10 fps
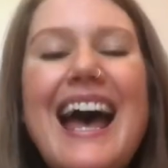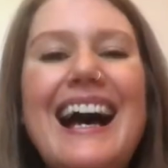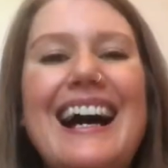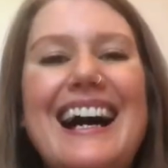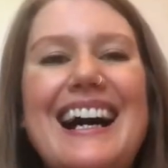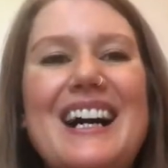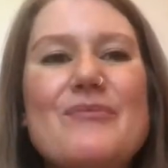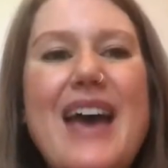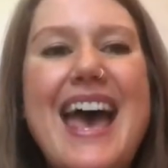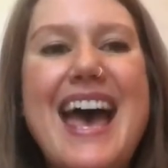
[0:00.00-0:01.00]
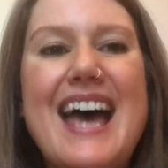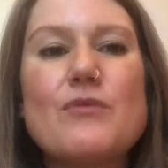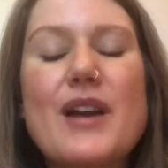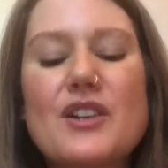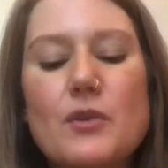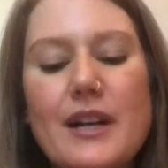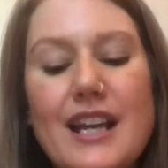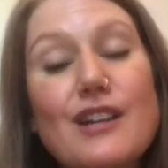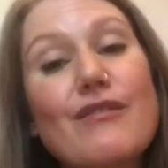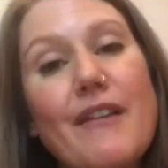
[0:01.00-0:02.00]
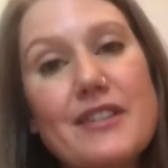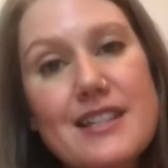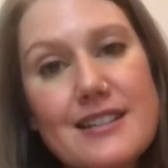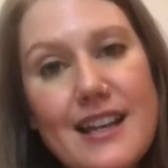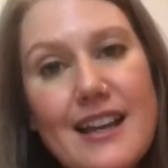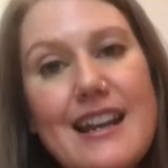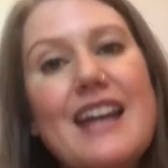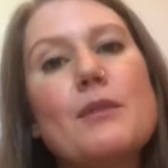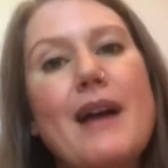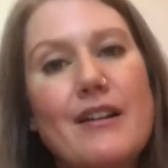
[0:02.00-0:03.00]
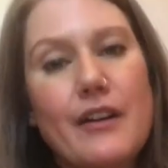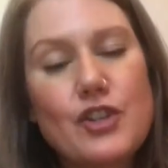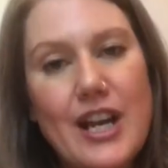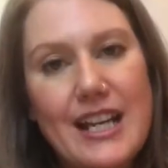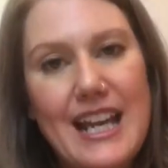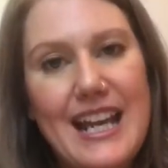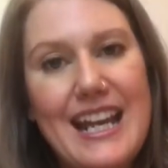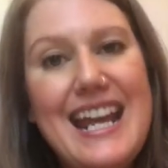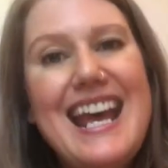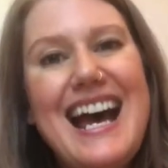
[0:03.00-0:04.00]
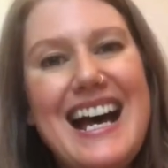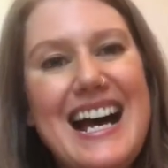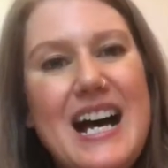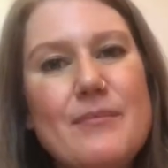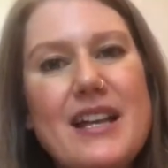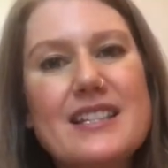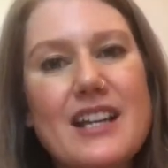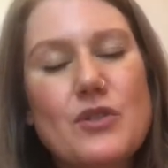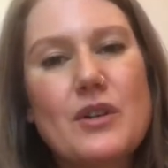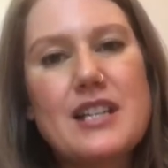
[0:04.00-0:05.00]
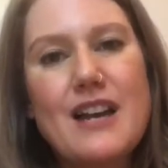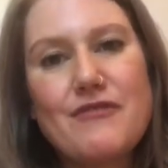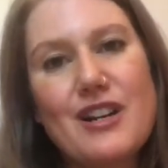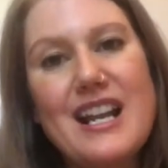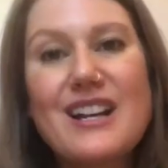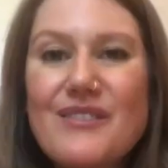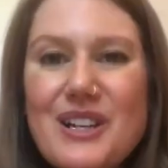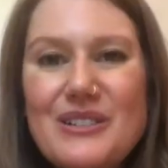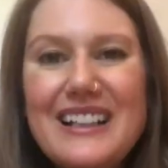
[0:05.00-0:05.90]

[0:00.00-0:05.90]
And we also want to get your references in and your background check in, and schedule a time for an interview